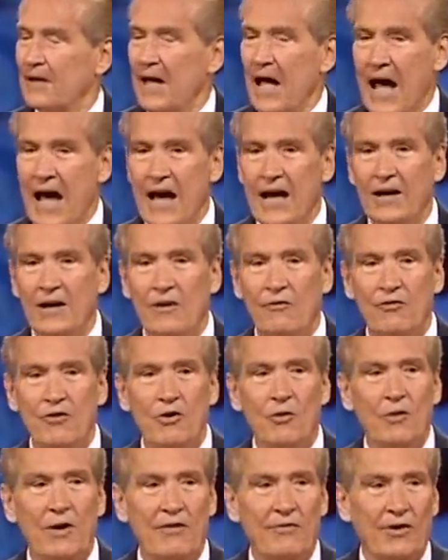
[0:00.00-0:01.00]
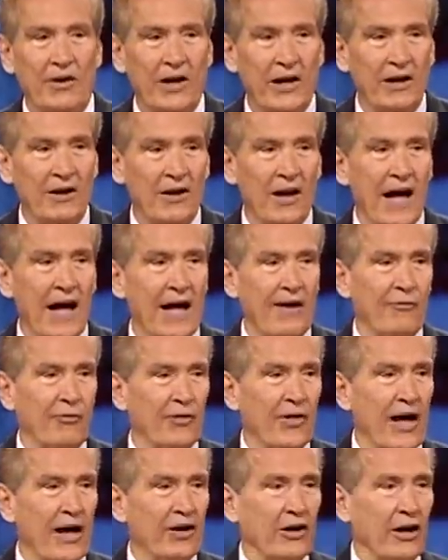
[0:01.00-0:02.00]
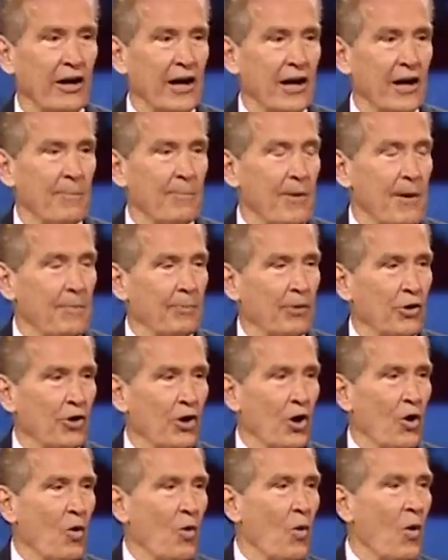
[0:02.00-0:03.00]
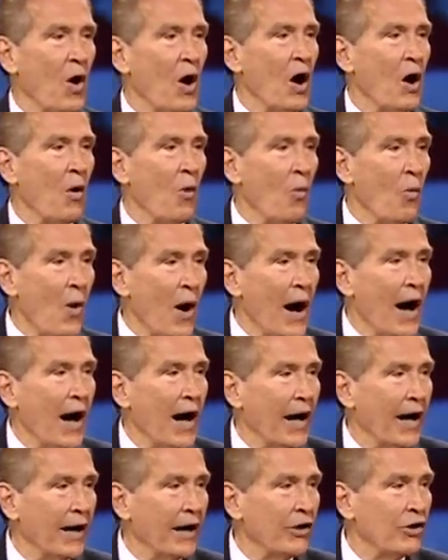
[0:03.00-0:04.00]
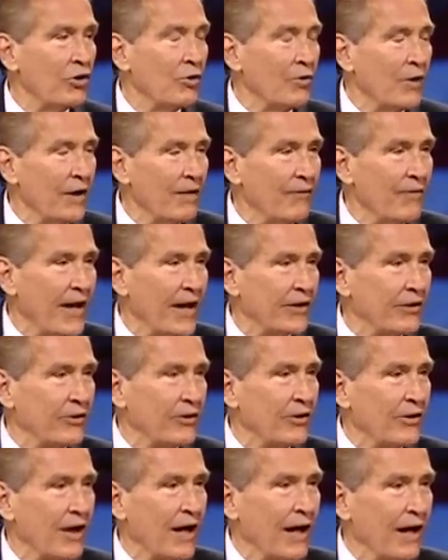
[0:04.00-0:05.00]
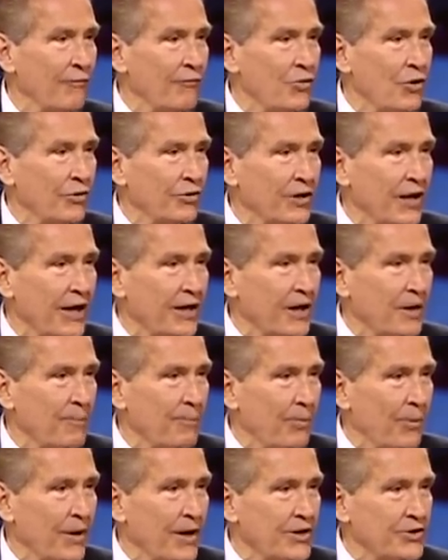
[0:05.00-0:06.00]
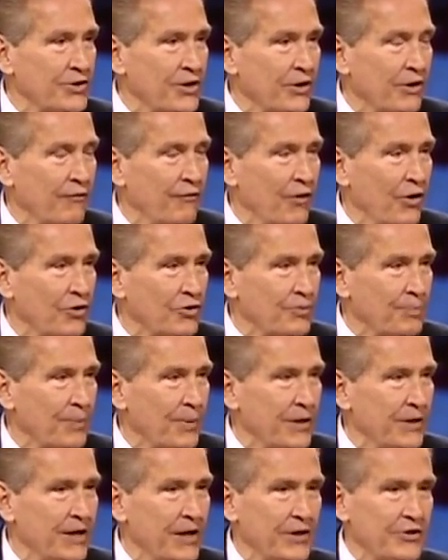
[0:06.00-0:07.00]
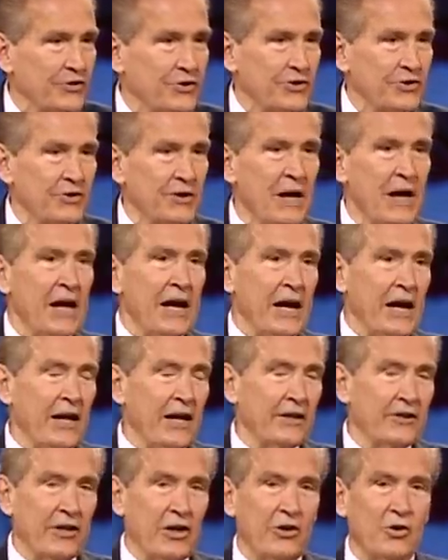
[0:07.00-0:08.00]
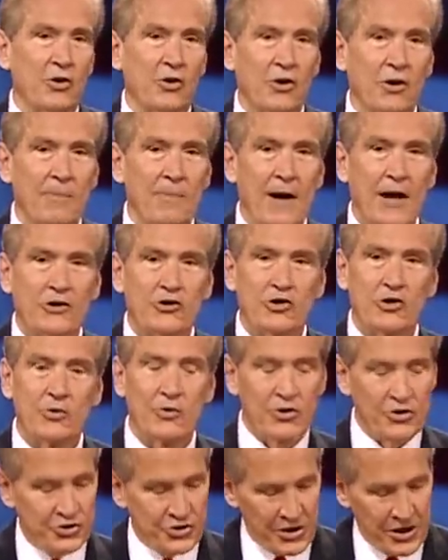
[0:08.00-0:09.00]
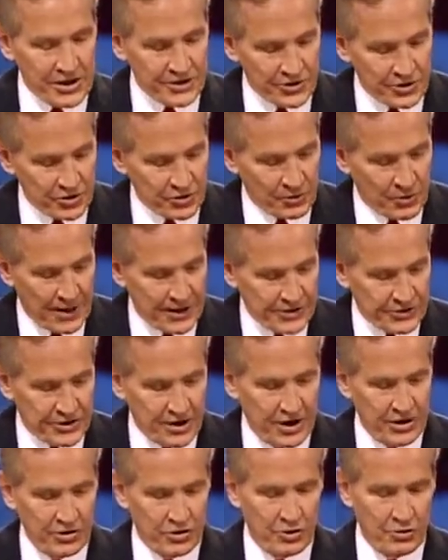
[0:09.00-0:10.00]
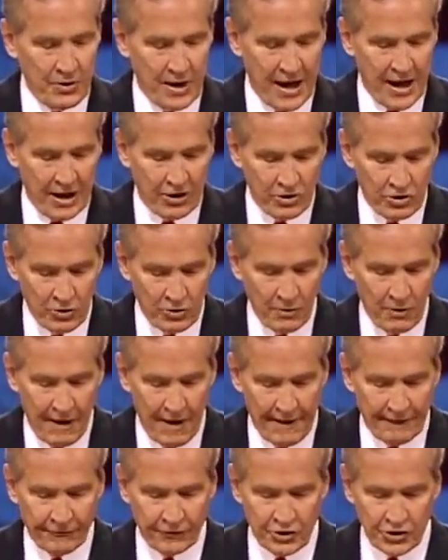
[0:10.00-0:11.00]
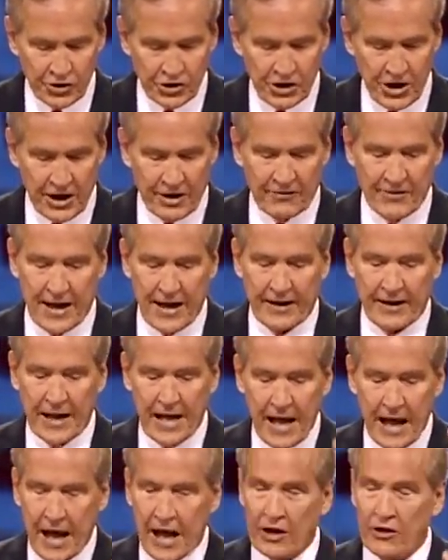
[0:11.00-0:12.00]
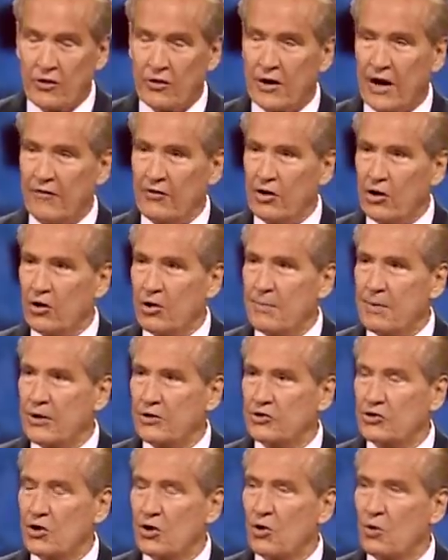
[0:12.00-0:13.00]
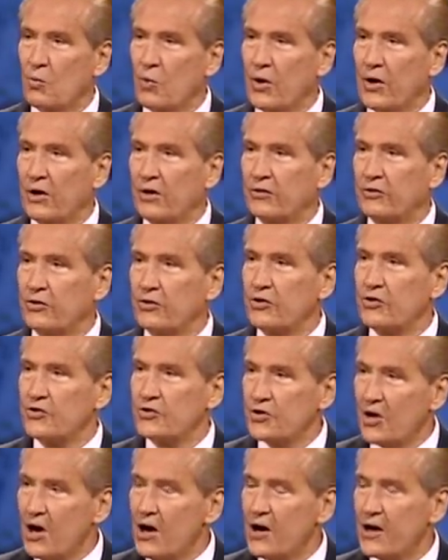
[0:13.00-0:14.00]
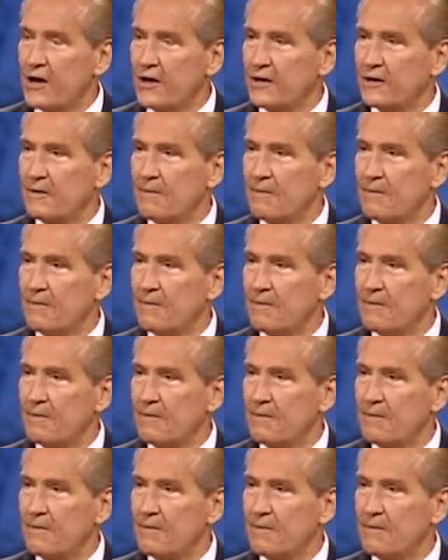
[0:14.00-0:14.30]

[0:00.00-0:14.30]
And if you live a good life without letting people know why you live that good life, you're taking praise under false pretenses. Anything good about you is Jesus Christ in you, and you have to share that. And you're never going to be a soul winner until you start.